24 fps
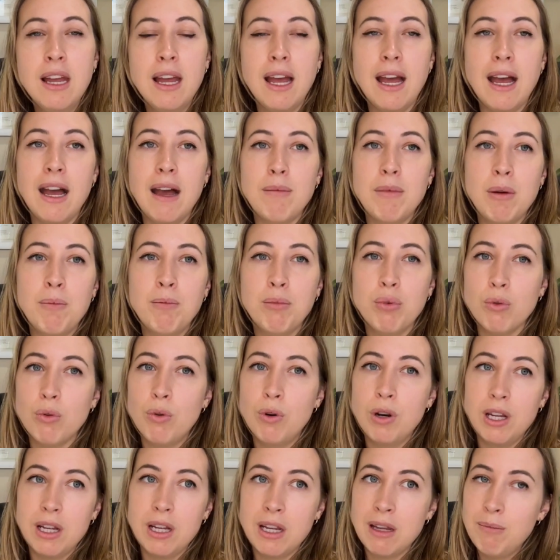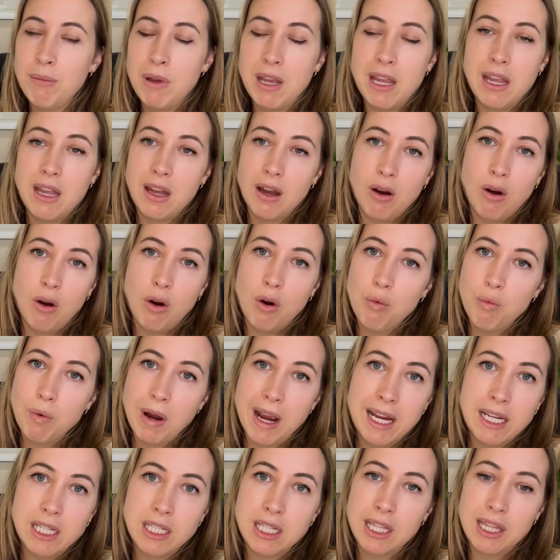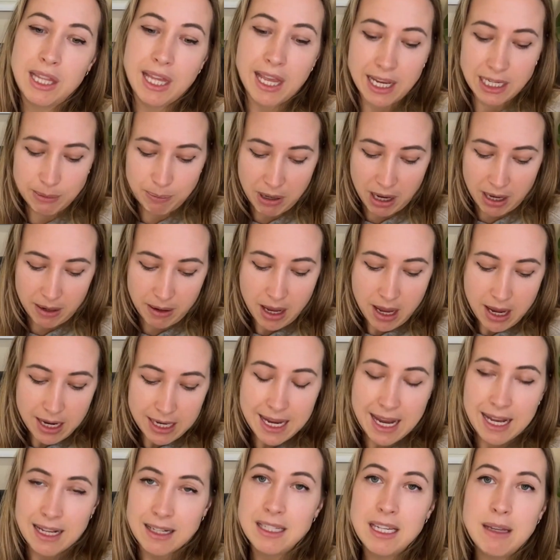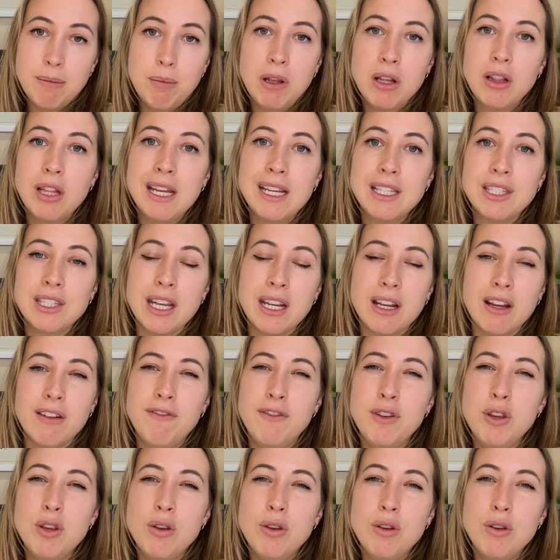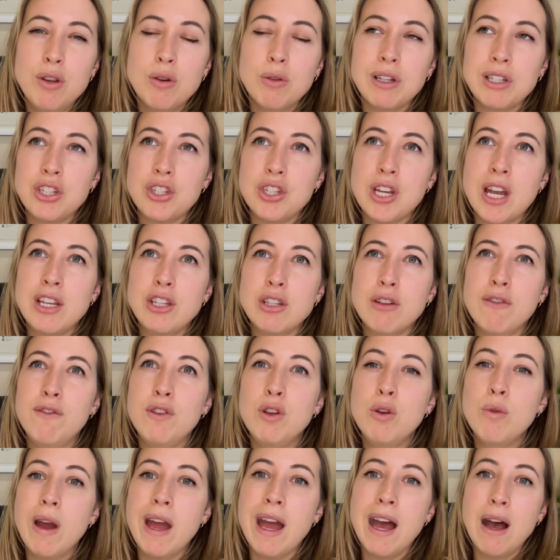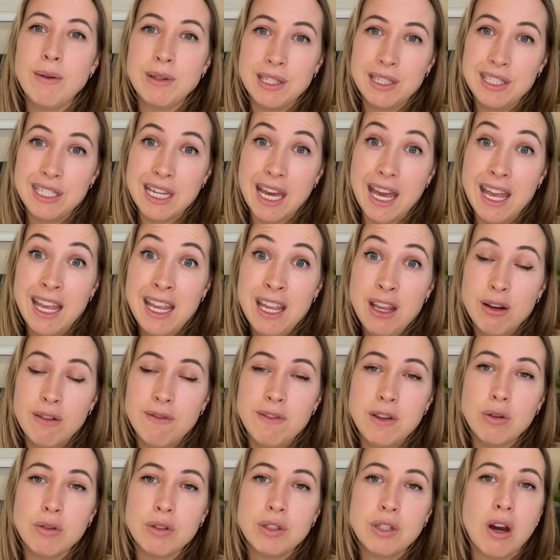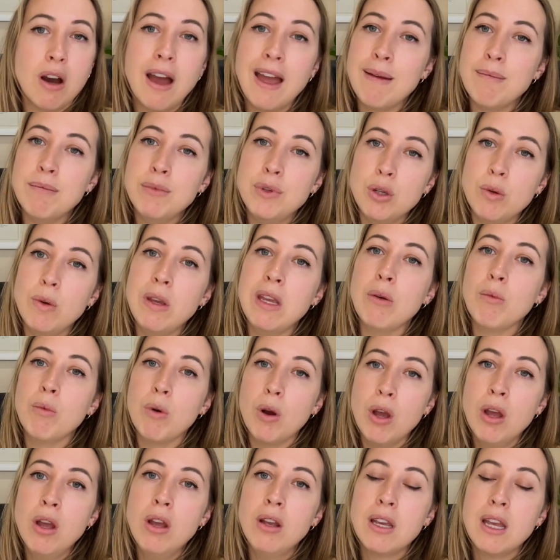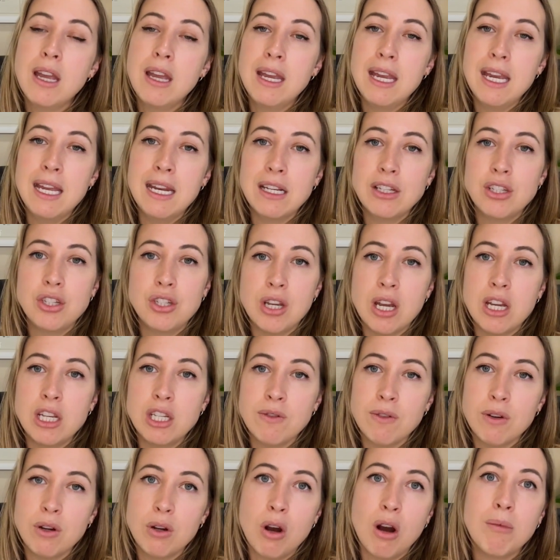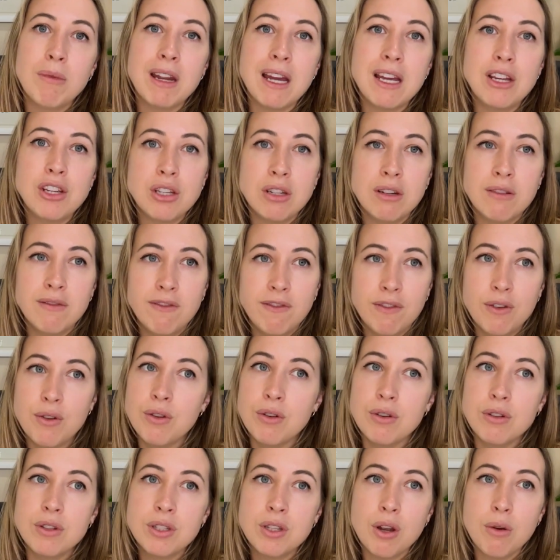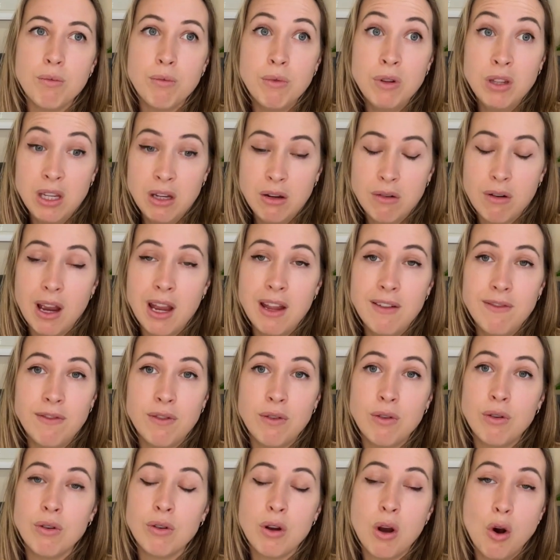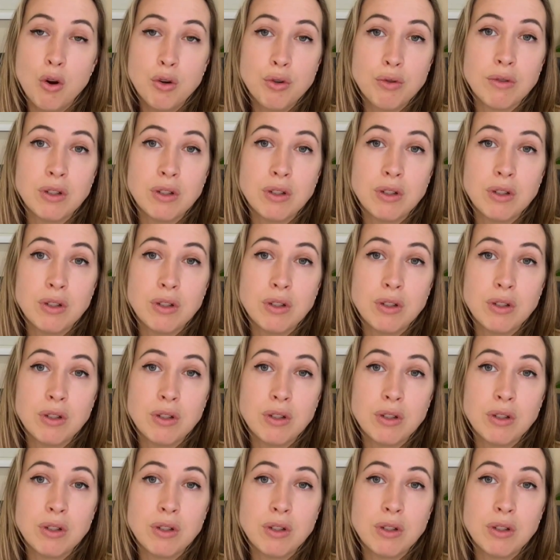Abroad, it can be a whole range of things. But yeah, typically it's like you'll exchange a few hours a day of your time doing work in exchange for accommodation and food. So really great for cultural